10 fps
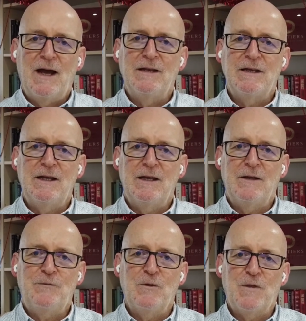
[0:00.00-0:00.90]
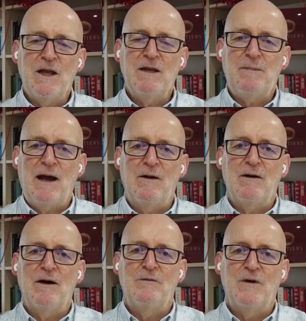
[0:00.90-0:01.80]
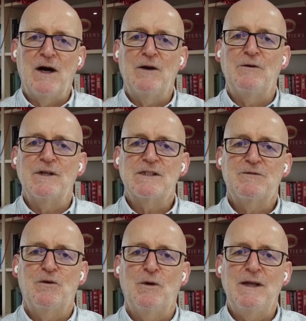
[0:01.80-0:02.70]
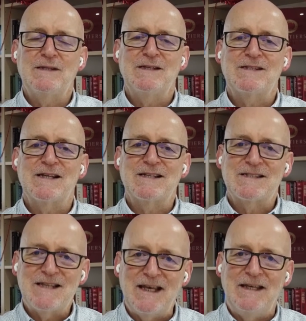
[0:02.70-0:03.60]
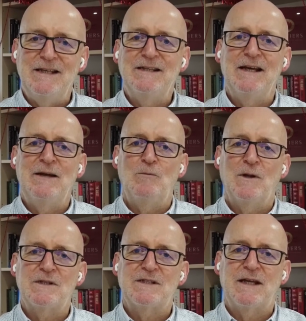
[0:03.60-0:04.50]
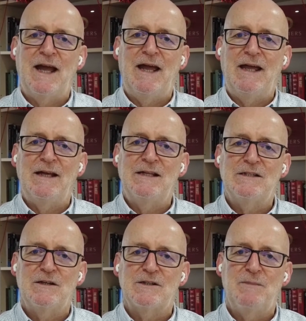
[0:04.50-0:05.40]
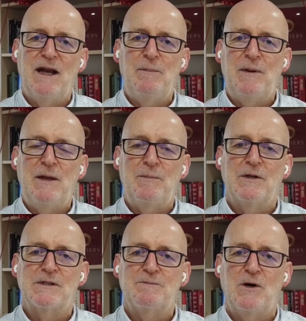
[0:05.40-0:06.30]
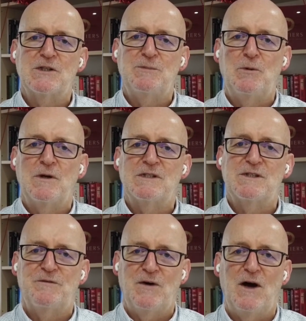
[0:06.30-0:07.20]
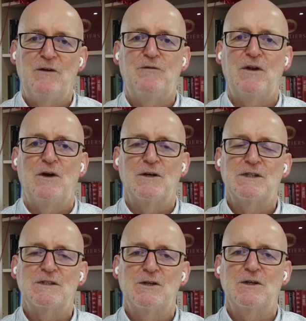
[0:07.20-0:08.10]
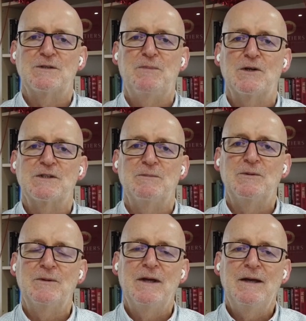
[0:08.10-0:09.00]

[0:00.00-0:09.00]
And if you think about a virus, for it to succeed, it wants to get into as many people as possible and survive for as long as possible.